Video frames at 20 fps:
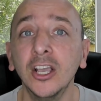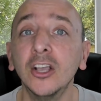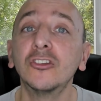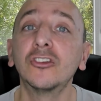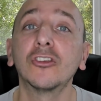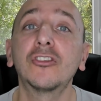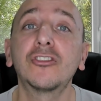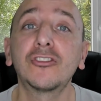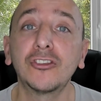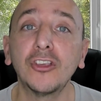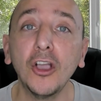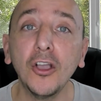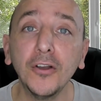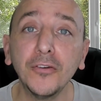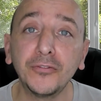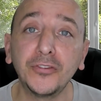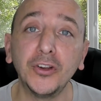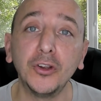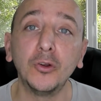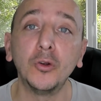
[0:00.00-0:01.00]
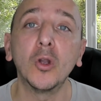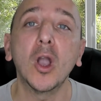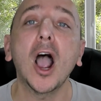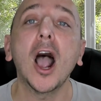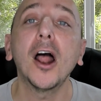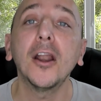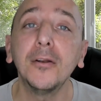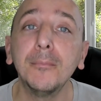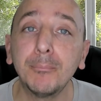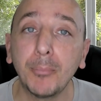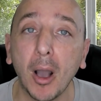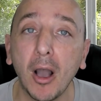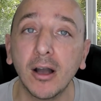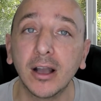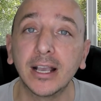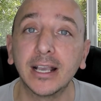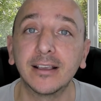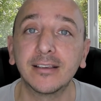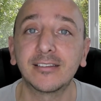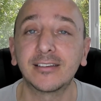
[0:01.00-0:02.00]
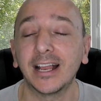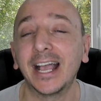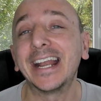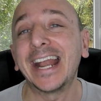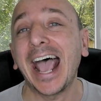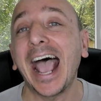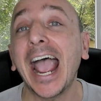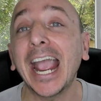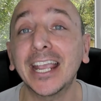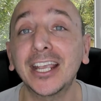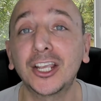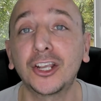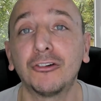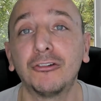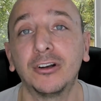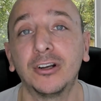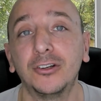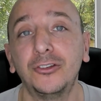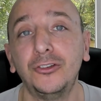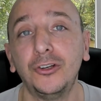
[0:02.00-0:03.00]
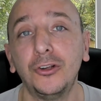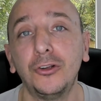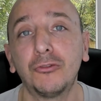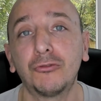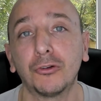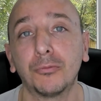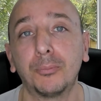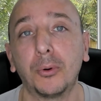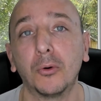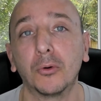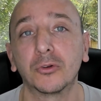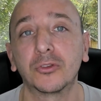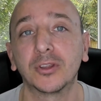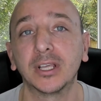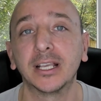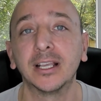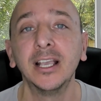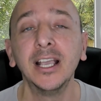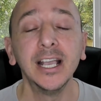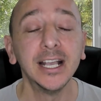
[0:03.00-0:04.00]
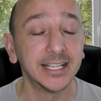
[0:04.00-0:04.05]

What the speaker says: to serve you unbiased and accurate news reporting